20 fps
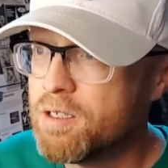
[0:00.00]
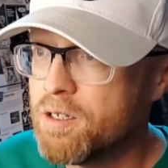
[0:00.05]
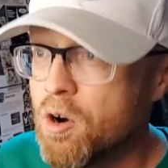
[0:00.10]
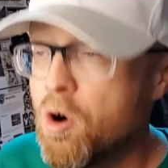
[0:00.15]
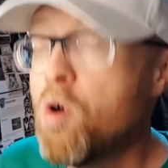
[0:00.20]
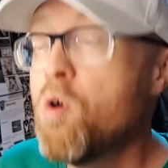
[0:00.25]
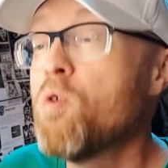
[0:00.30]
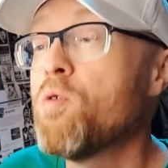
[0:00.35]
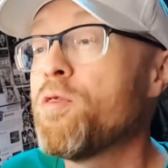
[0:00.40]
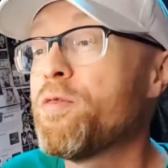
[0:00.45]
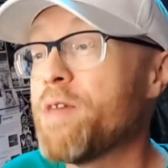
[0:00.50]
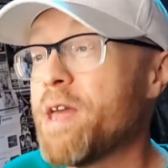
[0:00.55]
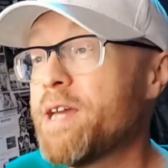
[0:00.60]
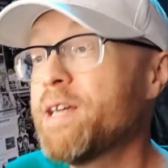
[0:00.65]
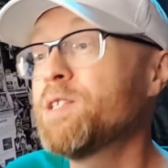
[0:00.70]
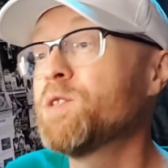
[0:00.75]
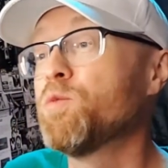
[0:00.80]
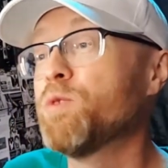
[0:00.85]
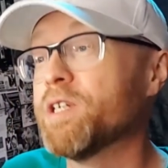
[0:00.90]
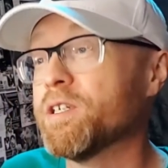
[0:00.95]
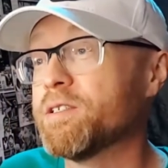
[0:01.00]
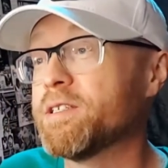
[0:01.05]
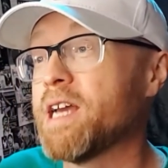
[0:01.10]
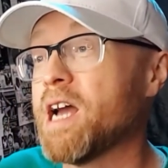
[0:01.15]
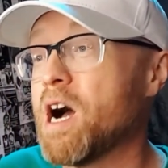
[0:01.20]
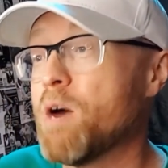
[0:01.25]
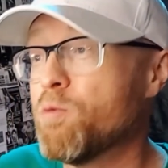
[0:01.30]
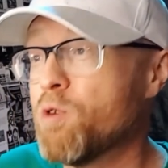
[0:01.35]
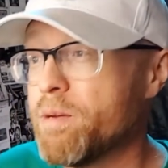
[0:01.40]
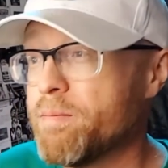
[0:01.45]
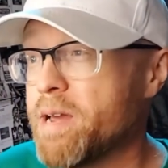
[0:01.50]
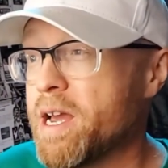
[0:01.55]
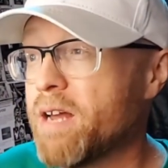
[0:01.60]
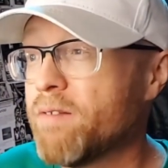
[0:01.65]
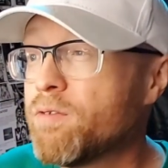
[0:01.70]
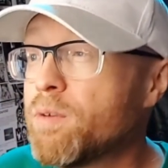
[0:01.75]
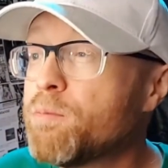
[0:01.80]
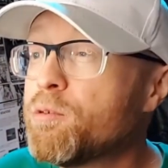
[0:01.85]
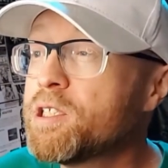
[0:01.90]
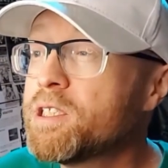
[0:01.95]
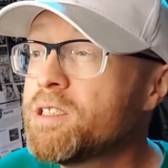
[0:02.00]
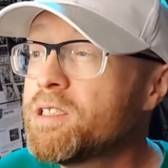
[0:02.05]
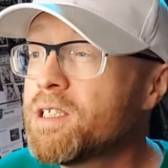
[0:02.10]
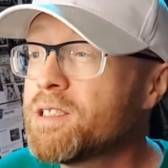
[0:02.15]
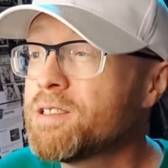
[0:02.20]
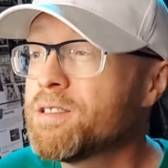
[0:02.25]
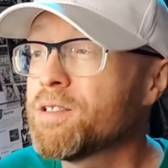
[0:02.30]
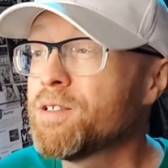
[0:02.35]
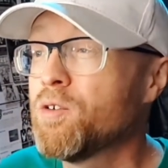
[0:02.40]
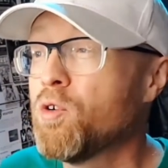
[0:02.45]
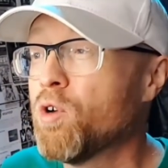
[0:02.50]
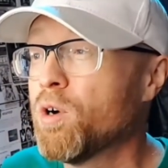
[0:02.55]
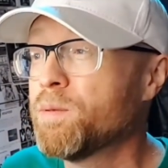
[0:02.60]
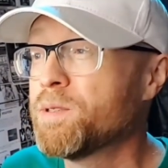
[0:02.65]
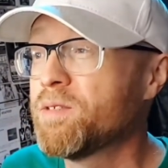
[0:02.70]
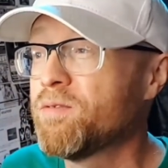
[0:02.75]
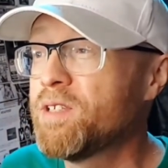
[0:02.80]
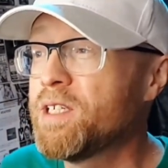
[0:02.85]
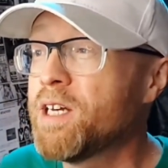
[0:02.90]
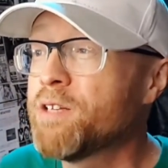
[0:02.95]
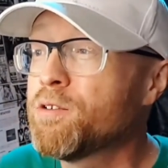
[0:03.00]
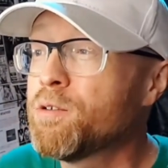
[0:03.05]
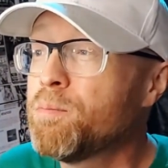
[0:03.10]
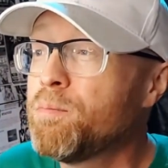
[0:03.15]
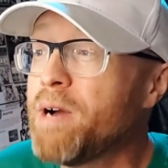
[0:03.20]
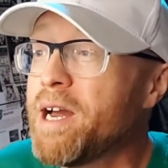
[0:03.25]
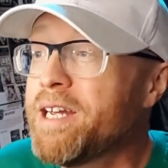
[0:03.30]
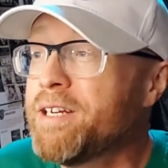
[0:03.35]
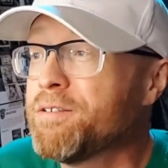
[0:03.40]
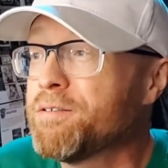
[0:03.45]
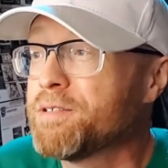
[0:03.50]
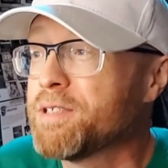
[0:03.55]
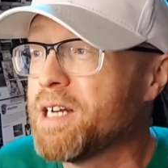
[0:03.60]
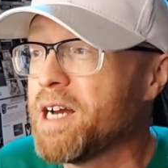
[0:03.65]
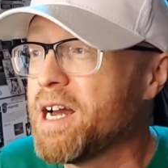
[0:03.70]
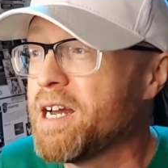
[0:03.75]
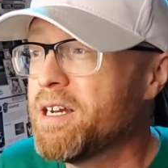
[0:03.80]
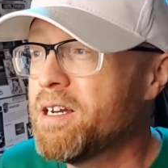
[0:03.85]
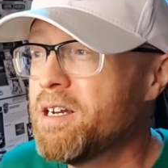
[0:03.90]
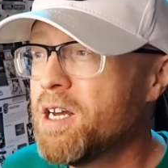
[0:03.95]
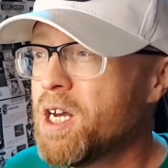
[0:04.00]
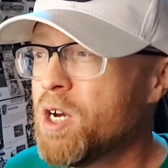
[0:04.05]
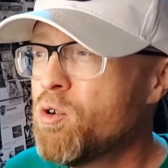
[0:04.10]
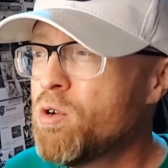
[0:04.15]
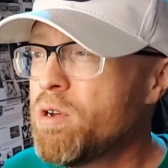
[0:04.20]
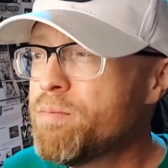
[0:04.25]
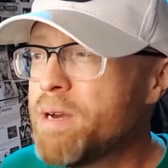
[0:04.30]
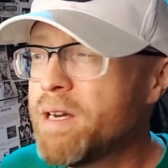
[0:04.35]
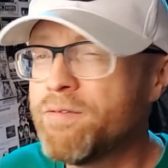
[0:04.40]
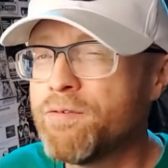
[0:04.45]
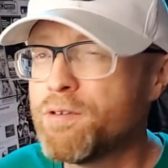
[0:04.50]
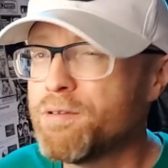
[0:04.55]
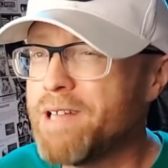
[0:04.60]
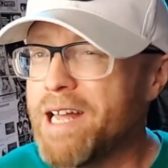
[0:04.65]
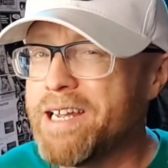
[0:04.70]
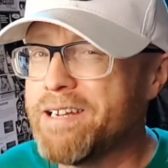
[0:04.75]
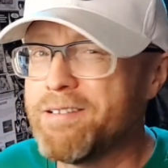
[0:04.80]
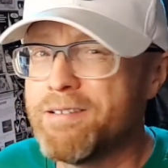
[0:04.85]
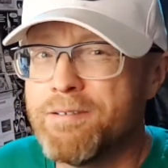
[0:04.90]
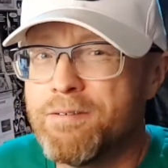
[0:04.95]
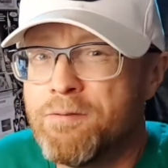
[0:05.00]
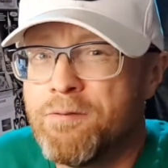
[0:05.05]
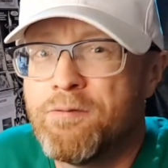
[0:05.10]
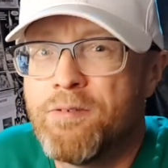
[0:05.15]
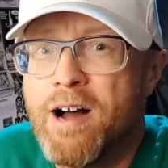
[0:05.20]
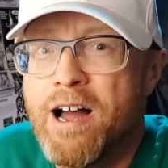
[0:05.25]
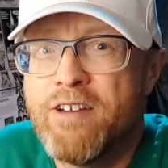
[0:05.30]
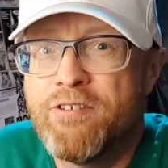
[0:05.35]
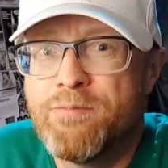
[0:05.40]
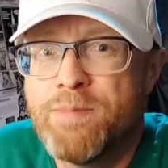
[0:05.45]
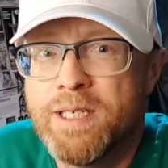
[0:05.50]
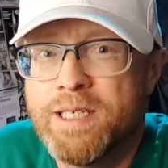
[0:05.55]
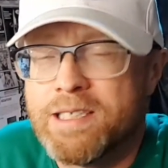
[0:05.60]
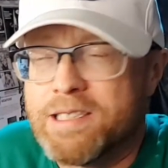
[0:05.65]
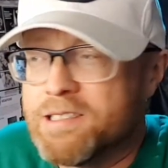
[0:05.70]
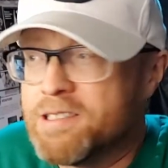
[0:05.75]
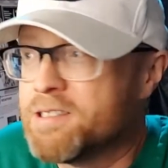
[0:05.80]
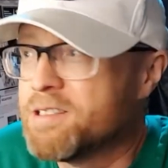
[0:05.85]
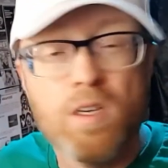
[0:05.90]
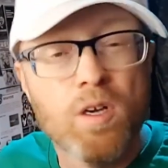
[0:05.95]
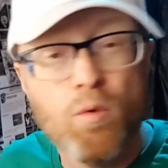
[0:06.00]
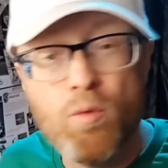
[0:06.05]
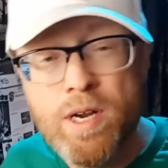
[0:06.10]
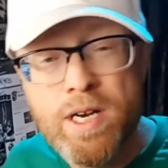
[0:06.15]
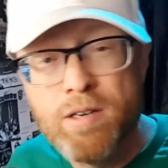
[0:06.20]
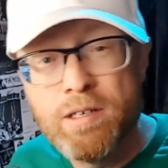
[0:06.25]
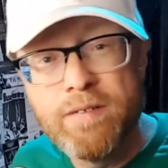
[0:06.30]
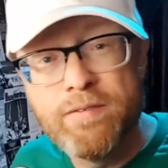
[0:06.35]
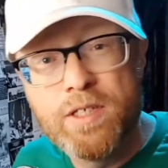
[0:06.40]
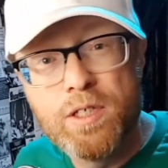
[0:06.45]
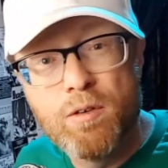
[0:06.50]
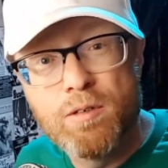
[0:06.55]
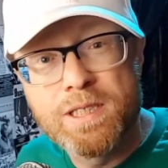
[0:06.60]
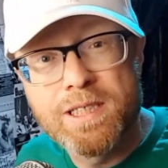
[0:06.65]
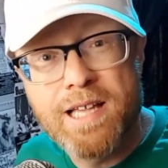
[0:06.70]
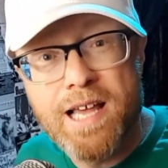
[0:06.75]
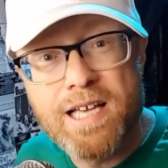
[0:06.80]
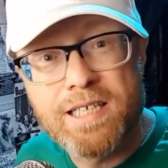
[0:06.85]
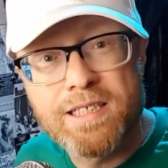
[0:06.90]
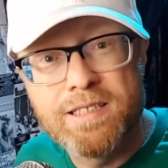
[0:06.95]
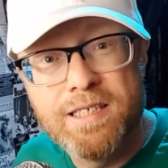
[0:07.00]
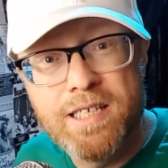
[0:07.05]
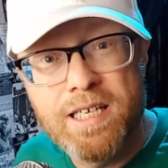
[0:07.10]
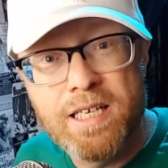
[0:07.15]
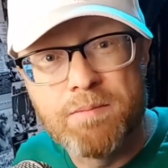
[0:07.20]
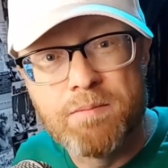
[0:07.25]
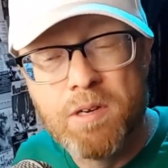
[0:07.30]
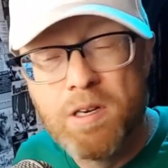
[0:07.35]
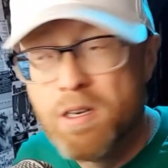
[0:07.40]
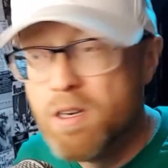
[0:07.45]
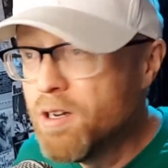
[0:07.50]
Oh, thanks, weird cowboy man, for bringing us the corpse of the other biker guy, who we met for like 5 minutes. We don't even know his last name.